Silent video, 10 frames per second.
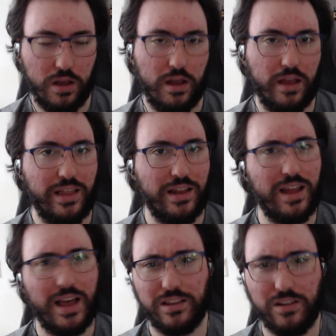And then
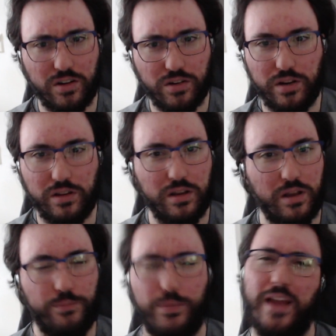that girl,
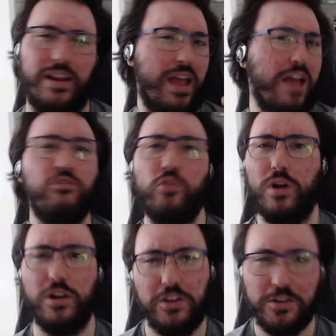man,
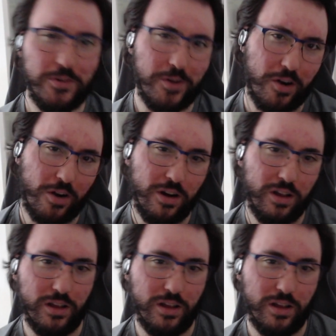everyone knew her.